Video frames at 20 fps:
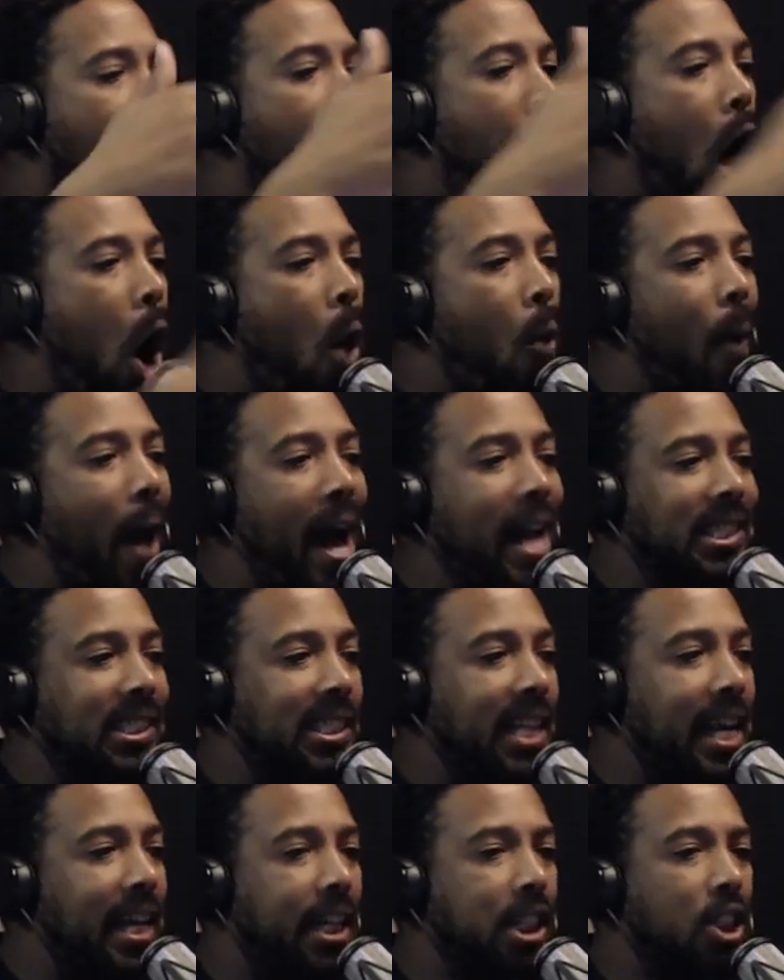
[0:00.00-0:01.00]
hoe ass
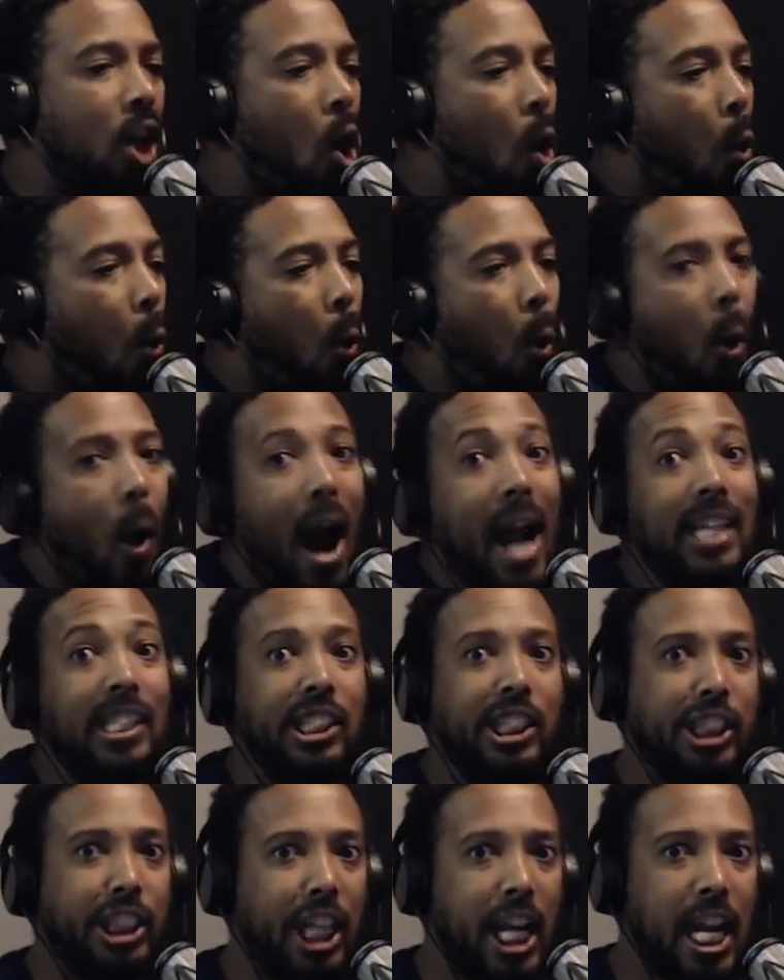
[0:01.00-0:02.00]
niggas writing
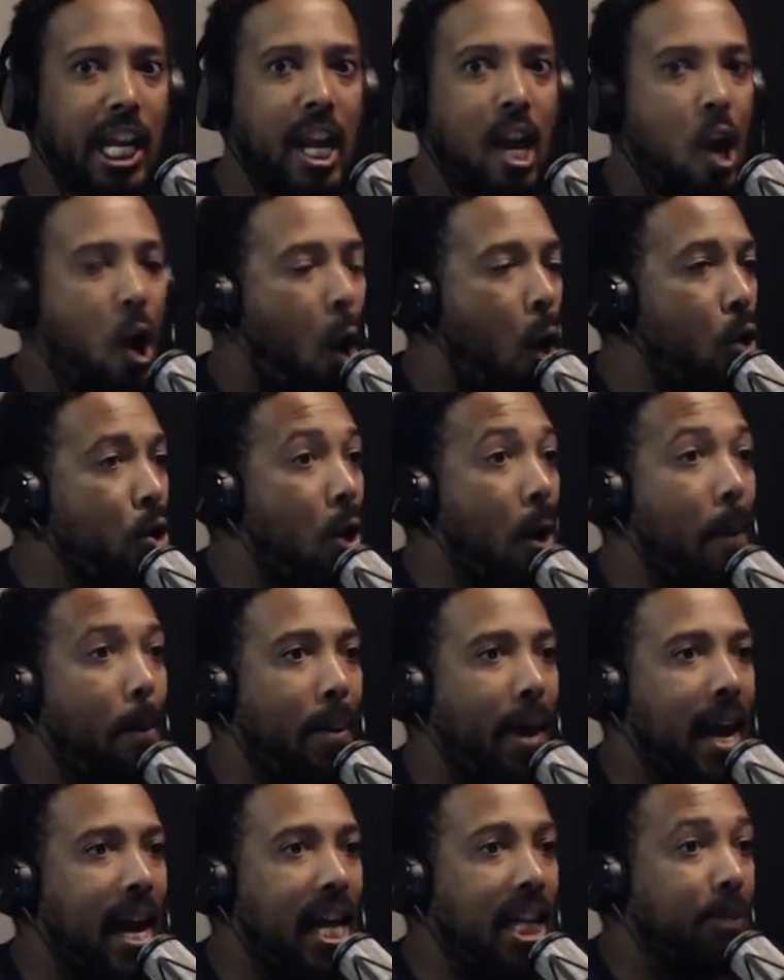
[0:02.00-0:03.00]
shit on your
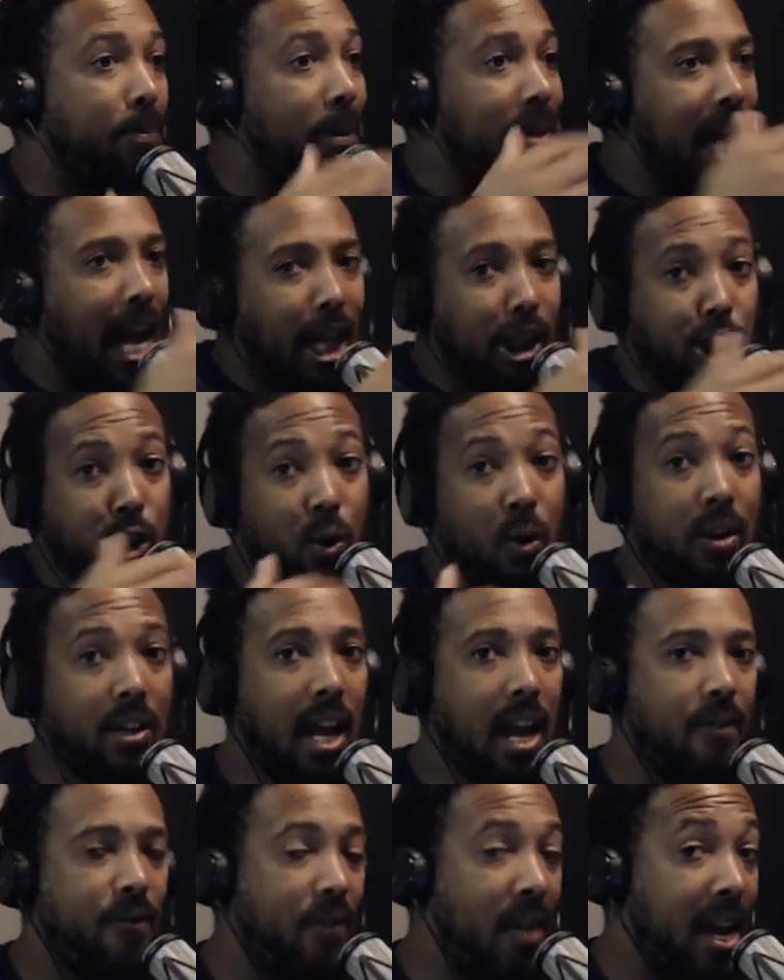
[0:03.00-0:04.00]
page but not showing
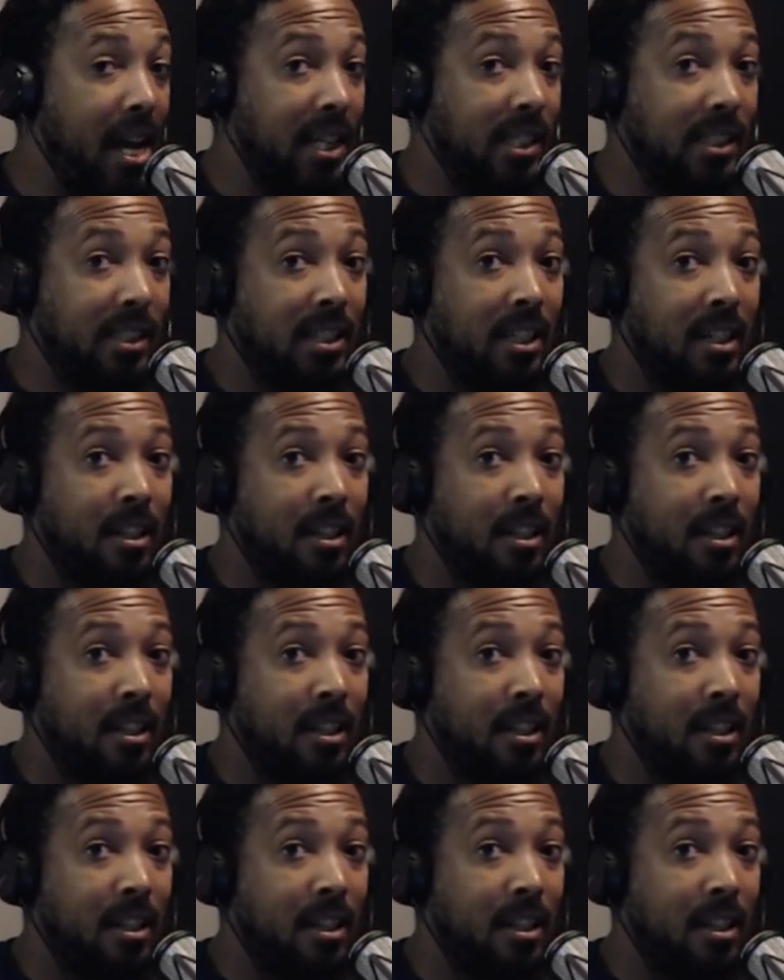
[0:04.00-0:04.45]
their face.